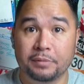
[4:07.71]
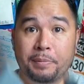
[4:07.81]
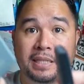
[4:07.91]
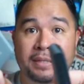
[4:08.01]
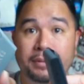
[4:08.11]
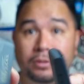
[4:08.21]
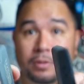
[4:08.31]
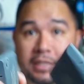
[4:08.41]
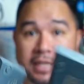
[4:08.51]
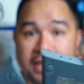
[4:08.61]
is basically what
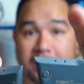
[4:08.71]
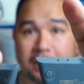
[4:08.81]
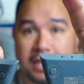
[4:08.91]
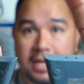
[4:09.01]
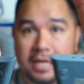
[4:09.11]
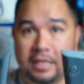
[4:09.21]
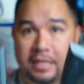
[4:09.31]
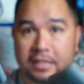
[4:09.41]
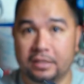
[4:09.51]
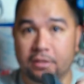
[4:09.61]
stores the data.
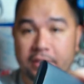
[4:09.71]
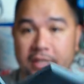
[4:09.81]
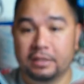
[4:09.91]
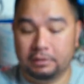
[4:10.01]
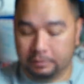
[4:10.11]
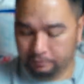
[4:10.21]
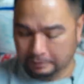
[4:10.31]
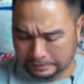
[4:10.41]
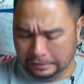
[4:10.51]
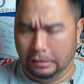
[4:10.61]
These two things.
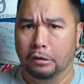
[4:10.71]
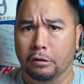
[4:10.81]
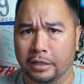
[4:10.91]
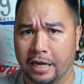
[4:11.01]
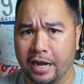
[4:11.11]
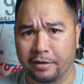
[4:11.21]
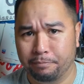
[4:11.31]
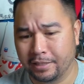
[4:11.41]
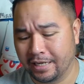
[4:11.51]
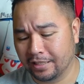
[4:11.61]
Oh God,
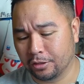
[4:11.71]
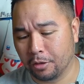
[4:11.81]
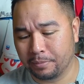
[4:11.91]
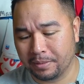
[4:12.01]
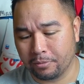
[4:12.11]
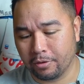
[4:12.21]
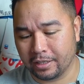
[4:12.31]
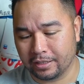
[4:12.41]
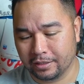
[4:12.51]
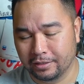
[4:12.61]
please don't be
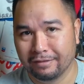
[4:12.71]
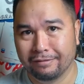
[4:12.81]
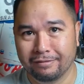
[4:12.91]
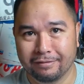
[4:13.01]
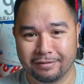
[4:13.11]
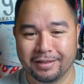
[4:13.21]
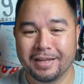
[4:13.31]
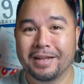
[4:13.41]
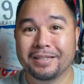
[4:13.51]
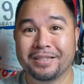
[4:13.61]
broken.
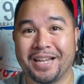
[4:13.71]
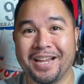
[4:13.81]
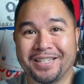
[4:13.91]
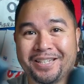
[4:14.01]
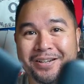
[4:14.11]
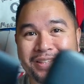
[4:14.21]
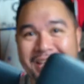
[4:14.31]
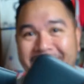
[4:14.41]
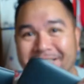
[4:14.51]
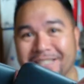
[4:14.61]
So these two
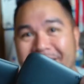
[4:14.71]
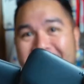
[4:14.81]
things